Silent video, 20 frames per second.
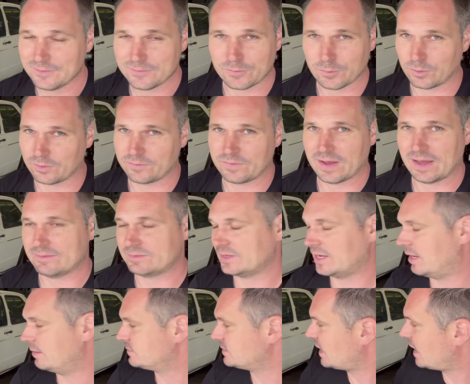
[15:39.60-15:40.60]
4 or 5
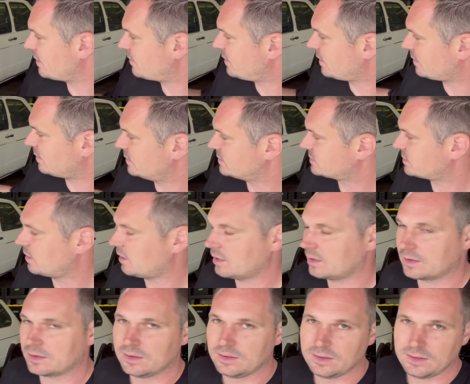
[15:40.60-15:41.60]
times. I think this
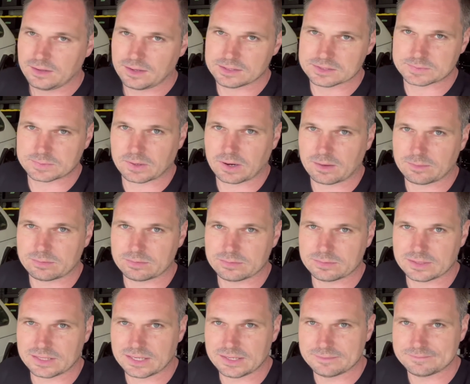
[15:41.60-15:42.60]
car is
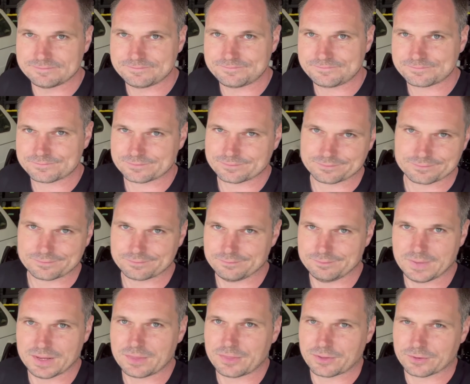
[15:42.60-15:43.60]
probably
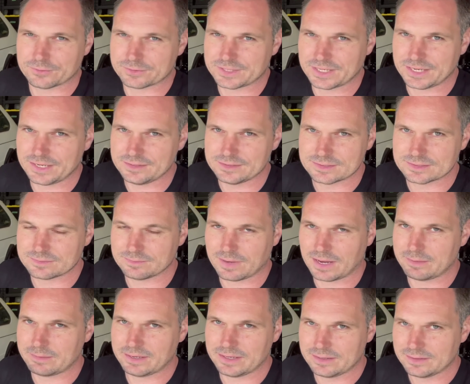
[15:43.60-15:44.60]
mid-13s,
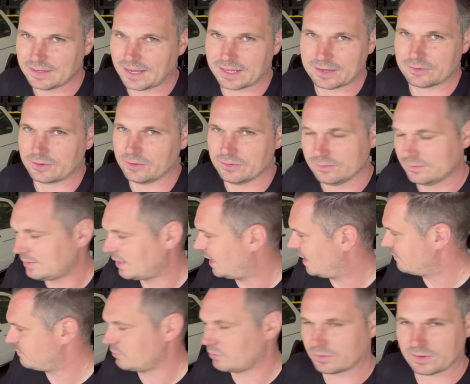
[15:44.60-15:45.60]
maybe. I don't know.
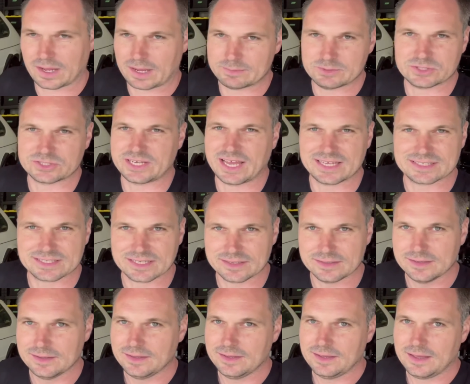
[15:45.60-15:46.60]
I'm just
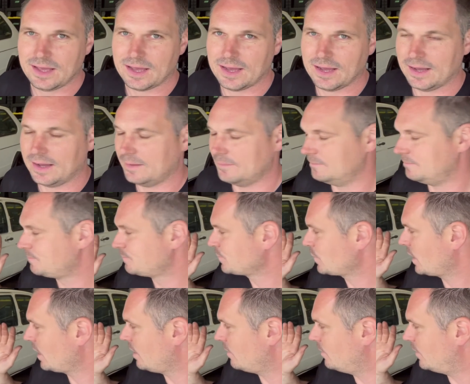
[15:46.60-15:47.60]
guessing. And
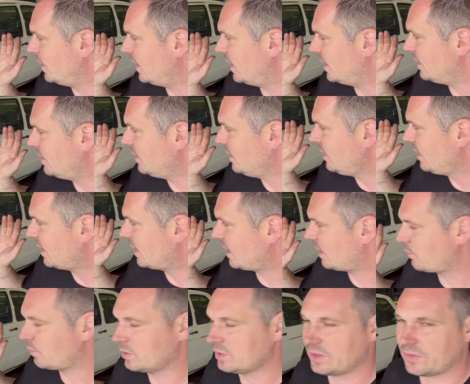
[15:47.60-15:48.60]
I
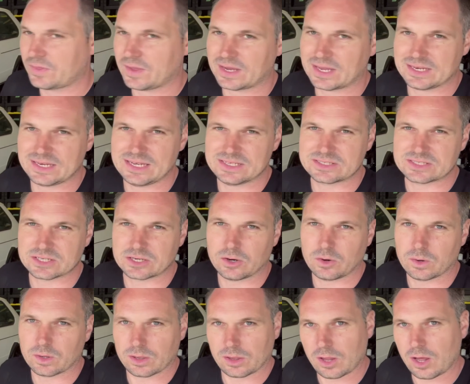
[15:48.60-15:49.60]
really think it needs to
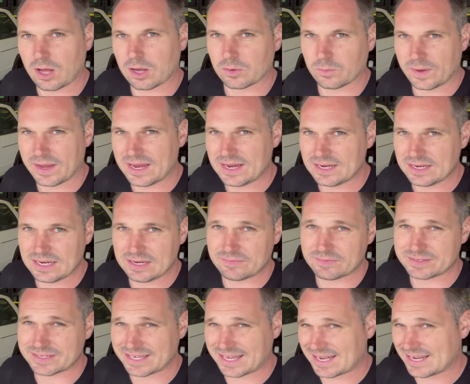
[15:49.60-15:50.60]
go a long way,
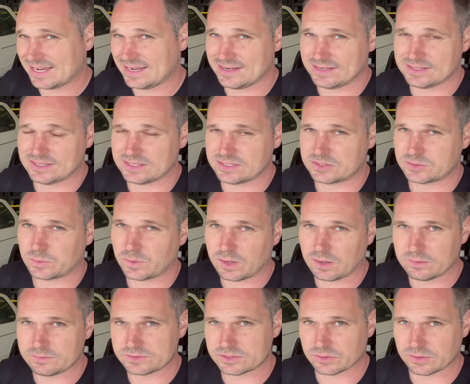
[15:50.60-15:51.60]
even to get it into the
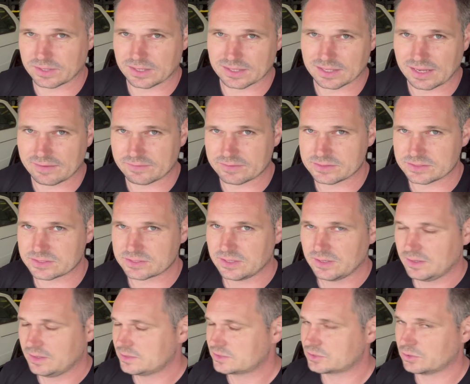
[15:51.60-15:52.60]
12s or the 11s.
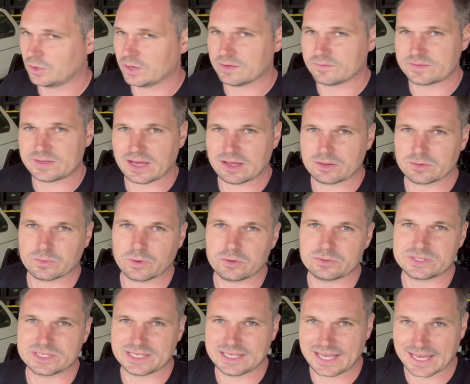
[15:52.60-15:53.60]
So if down the
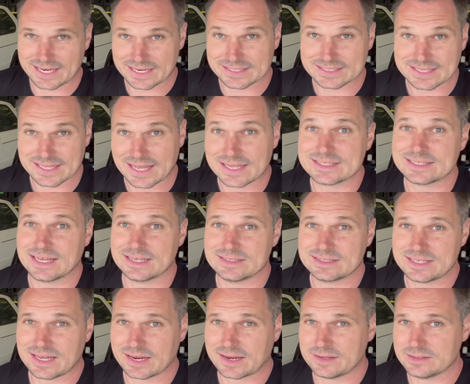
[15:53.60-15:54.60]
road to get it to that 10
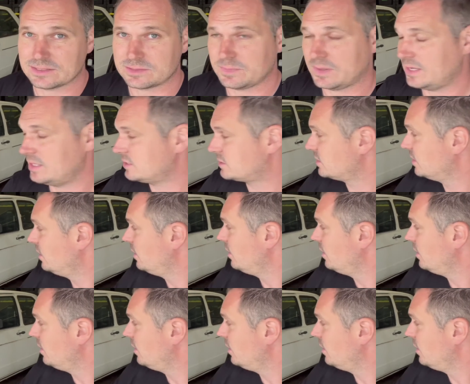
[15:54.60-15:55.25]
seconds means